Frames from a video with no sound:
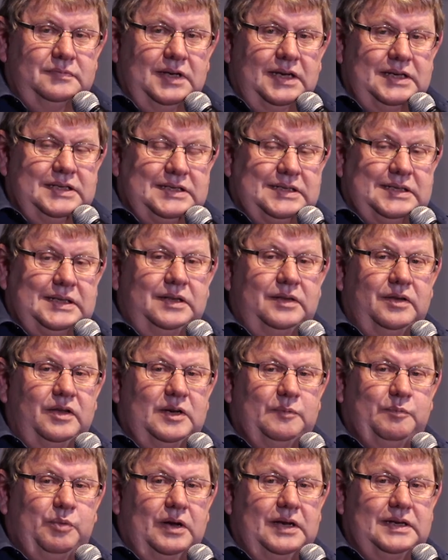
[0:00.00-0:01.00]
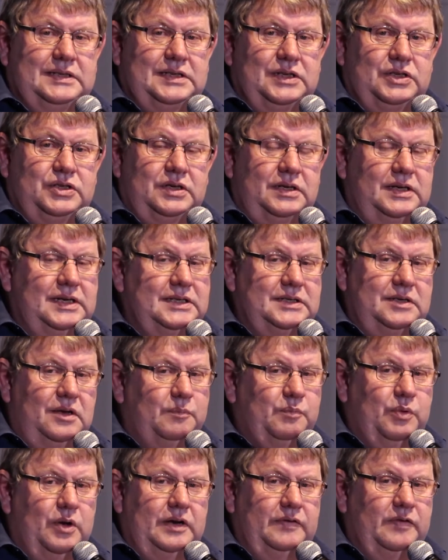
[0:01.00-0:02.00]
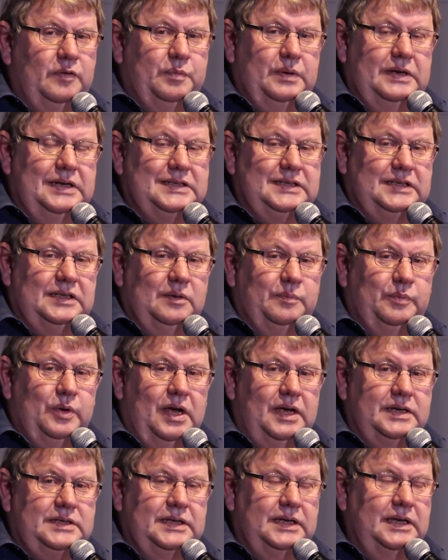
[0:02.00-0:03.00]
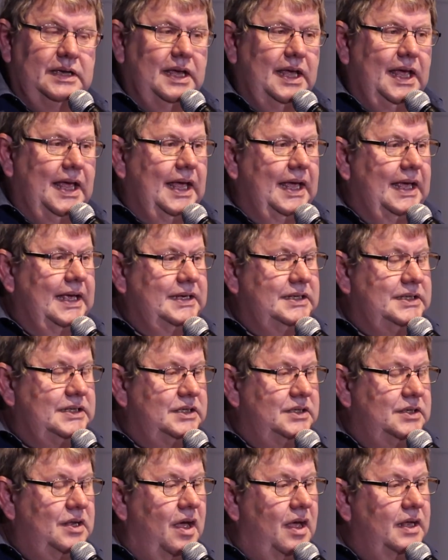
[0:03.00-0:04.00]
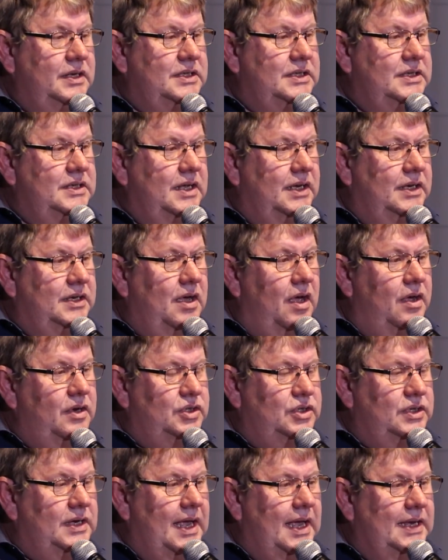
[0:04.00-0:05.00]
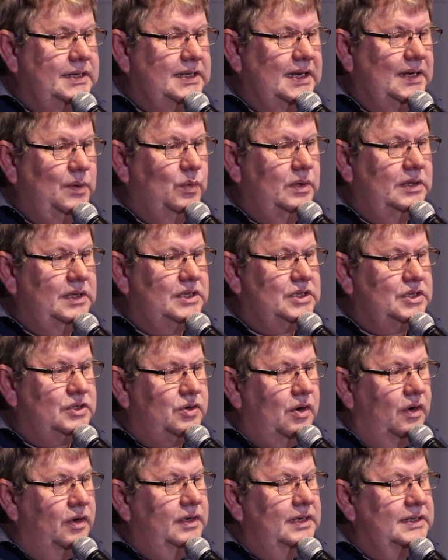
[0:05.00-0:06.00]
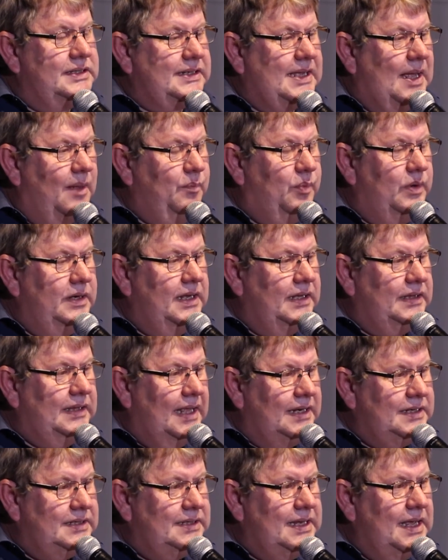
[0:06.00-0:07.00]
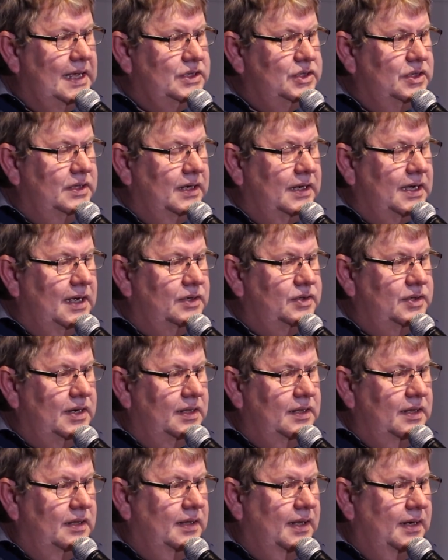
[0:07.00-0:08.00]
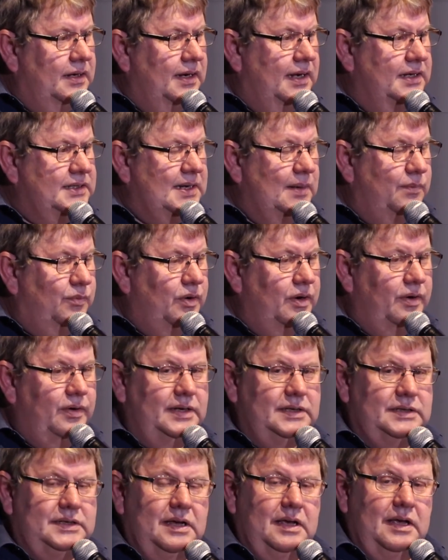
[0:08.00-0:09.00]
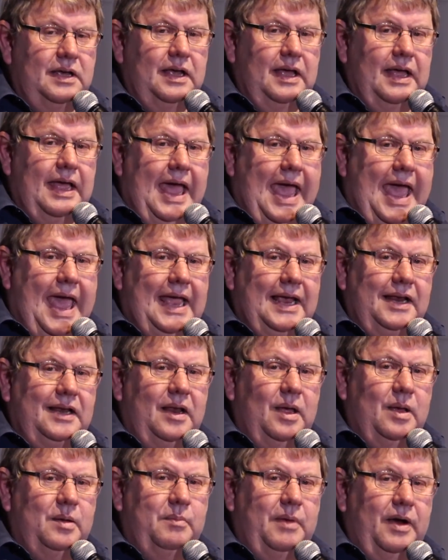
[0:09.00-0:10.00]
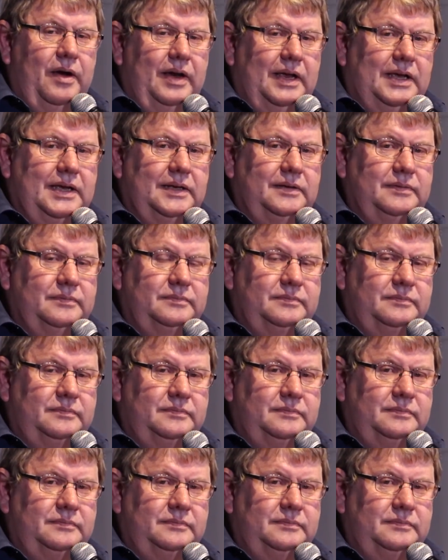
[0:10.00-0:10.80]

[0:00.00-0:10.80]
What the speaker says: He's still not a politician. He's not part of a political party. He starts negotiating with the strongest company at that stage in the country, other than SA Breweries, Anglo-American.